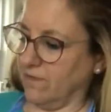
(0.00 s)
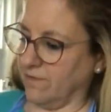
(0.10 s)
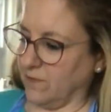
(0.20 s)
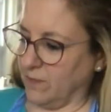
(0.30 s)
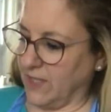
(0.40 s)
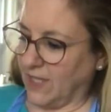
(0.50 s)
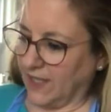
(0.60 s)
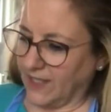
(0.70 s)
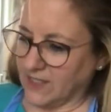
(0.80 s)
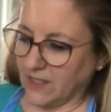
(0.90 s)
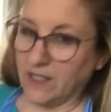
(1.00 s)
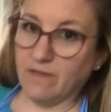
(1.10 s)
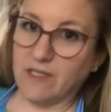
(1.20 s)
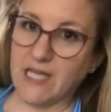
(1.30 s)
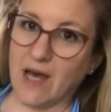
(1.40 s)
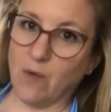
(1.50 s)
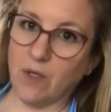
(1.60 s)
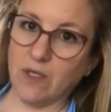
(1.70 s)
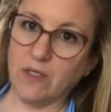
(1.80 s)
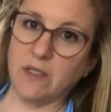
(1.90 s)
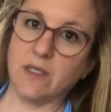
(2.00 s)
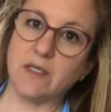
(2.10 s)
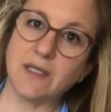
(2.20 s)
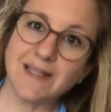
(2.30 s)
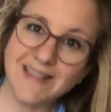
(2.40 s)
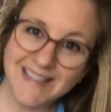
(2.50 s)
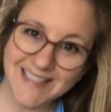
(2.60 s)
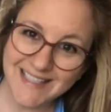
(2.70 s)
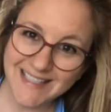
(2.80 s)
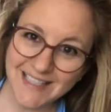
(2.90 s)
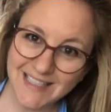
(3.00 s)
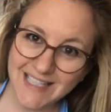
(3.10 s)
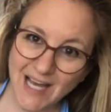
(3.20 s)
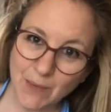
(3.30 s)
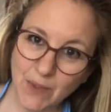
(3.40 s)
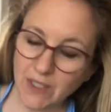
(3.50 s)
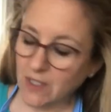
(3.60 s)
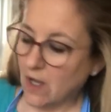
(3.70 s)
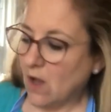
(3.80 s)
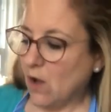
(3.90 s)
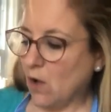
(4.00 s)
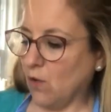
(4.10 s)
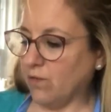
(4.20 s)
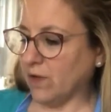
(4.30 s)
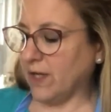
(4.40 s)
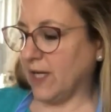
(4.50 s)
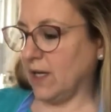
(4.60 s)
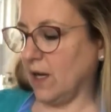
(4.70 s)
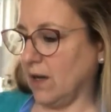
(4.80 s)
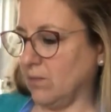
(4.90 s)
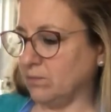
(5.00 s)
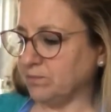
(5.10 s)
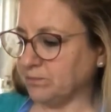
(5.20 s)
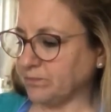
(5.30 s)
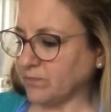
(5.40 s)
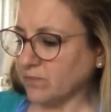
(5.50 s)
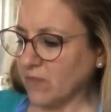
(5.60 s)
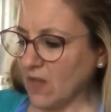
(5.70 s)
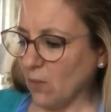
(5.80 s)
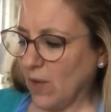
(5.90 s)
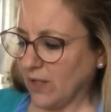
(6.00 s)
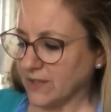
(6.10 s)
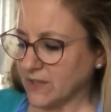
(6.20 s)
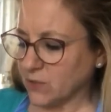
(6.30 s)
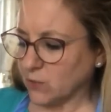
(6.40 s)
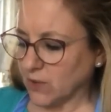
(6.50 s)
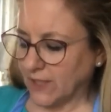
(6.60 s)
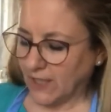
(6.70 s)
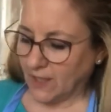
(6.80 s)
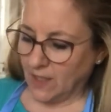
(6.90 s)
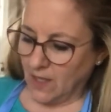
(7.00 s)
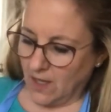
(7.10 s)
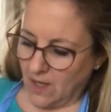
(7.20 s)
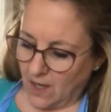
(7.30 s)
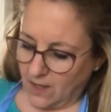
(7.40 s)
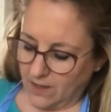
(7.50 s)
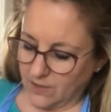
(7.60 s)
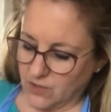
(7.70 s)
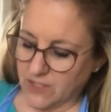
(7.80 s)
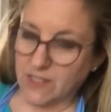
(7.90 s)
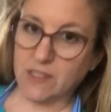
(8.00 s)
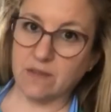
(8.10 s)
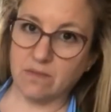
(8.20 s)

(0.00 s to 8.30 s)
for me, I like to leave a towel, clean towel, over it while it's cooling, just